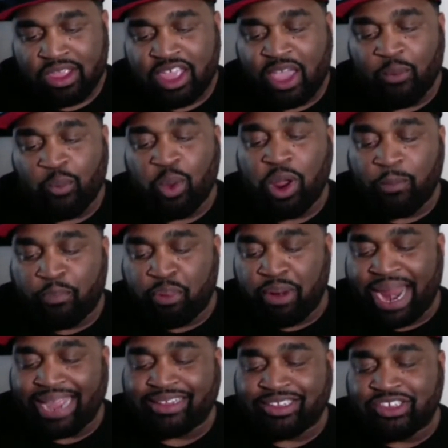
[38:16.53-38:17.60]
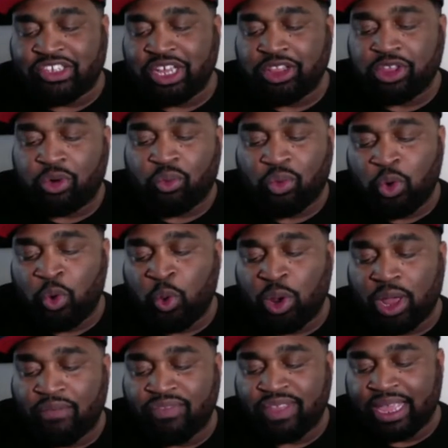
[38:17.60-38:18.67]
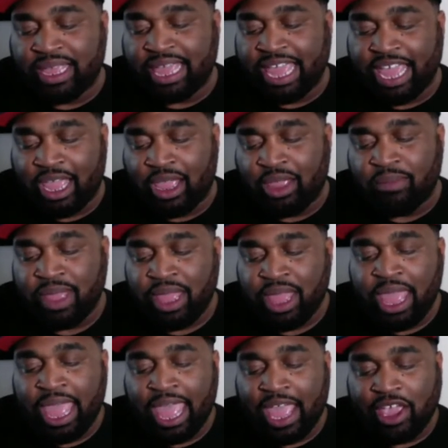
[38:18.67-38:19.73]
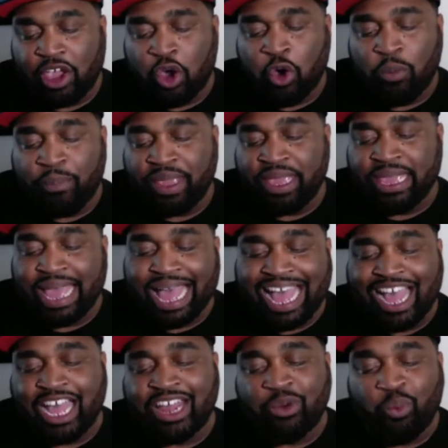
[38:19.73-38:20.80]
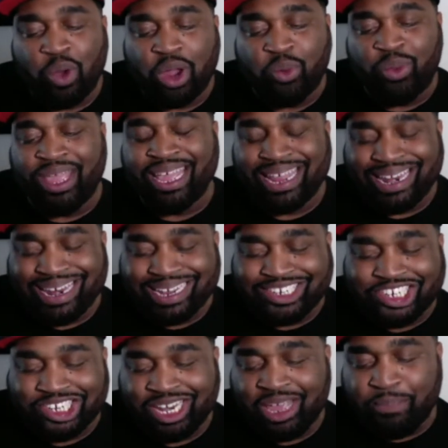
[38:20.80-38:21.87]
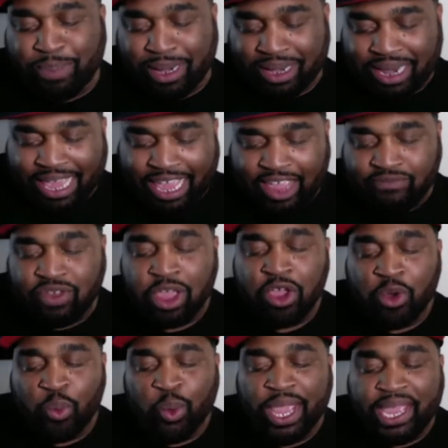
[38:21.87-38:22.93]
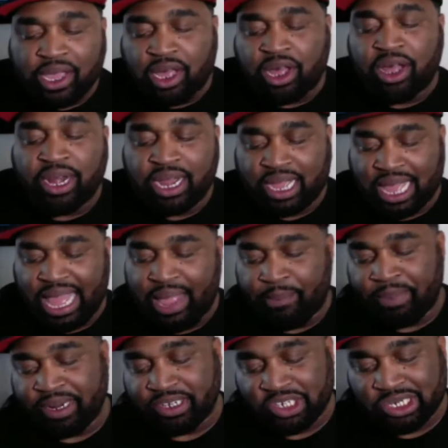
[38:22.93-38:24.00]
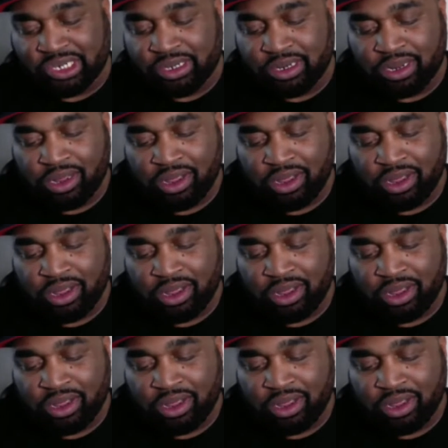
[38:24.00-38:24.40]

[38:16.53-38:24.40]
Yet we're practicing the rule of the game and go beyond what we initially believed we could accomplish.